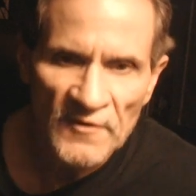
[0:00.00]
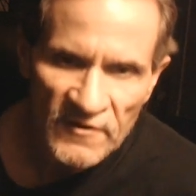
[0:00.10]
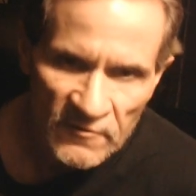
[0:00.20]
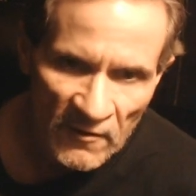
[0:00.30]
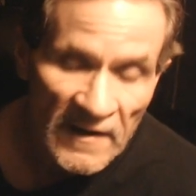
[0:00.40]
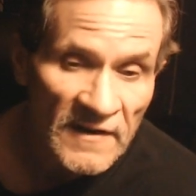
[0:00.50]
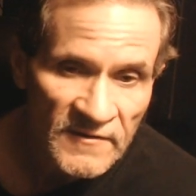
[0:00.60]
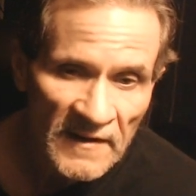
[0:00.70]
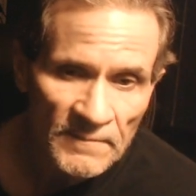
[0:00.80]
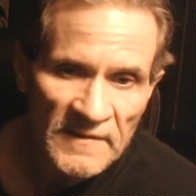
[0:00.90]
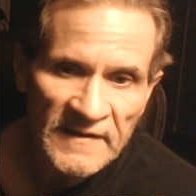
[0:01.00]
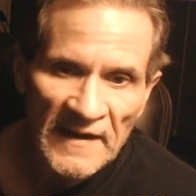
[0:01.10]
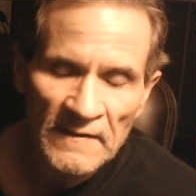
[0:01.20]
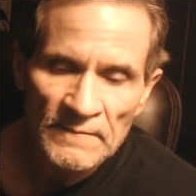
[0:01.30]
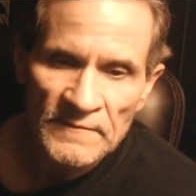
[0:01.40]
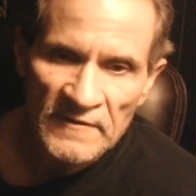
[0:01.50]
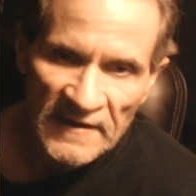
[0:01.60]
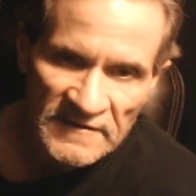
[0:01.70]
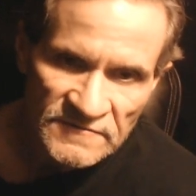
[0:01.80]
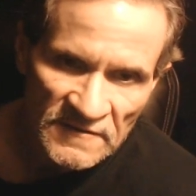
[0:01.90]
grand, you got to pay capital
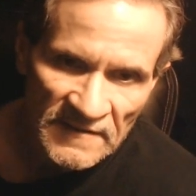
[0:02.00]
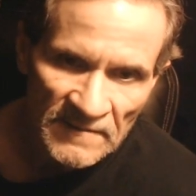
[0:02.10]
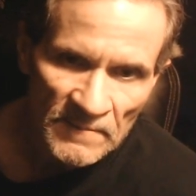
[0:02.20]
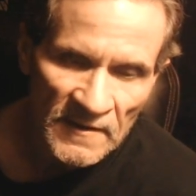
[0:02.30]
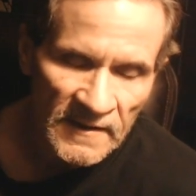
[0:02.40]
gains on that money.